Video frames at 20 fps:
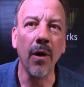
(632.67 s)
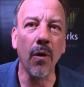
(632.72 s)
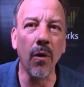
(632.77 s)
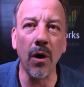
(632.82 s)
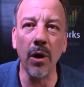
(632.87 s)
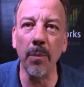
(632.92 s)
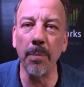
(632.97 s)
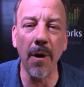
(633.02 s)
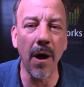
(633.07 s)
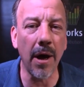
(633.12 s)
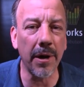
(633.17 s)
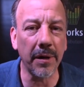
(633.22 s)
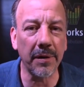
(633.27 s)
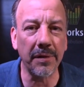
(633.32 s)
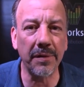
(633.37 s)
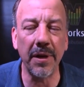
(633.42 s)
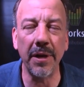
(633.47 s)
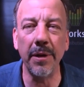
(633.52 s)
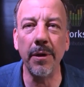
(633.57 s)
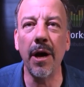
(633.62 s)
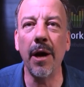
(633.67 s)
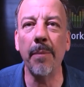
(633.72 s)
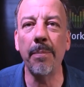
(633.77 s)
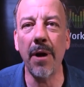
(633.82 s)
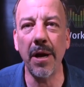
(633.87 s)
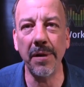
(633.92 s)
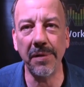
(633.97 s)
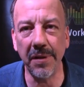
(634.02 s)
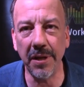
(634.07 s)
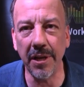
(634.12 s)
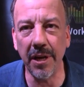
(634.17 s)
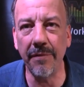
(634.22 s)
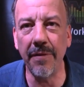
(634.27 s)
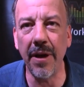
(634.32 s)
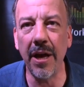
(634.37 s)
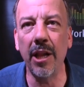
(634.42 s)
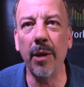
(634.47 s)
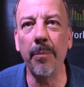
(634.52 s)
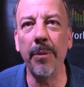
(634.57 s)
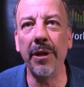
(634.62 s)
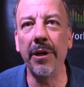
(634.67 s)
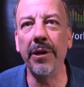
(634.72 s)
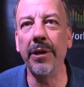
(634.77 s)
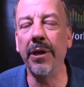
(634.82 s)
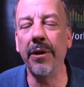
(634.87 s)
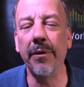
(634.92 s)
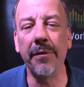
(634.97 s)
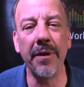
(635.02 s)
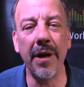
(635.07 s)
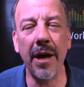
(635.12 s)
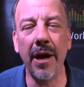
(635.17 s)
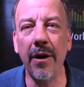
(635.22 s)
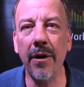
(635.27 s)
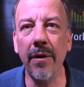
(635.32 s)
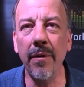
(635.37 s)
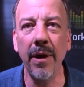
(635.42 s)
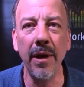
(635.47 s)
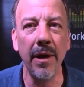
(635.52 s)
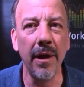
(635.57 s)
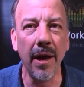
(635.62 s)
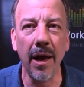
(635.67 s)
All products and pricing and availability are there.